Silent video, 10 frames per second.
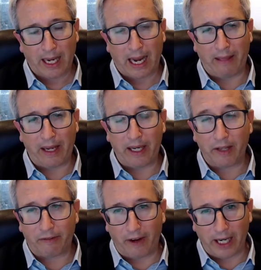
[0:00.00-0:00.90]
And then in the
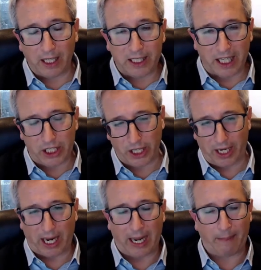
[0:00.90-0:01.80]
final session,
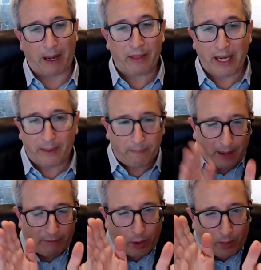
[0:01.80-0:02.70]
I think
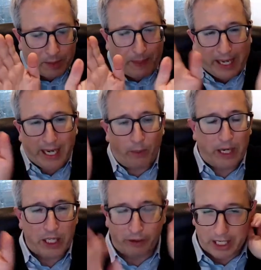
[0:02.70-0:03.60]
everyone was picking which
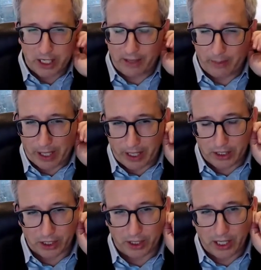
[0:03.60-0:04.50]
direction they were going
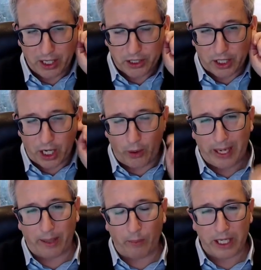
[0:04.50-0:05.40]
to go in
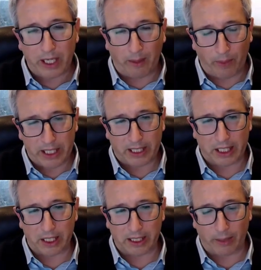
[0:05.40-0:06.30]
and which
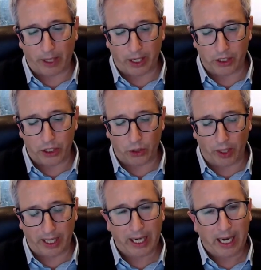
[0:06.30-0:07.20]
sessions they were going to join.